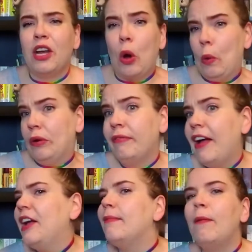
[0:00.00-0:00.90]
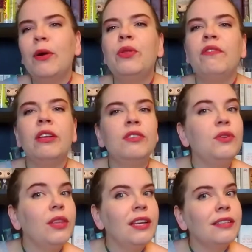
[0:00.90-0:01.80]
horrifying about both of those two
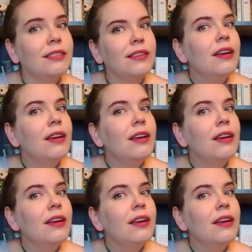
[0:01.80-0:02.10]
things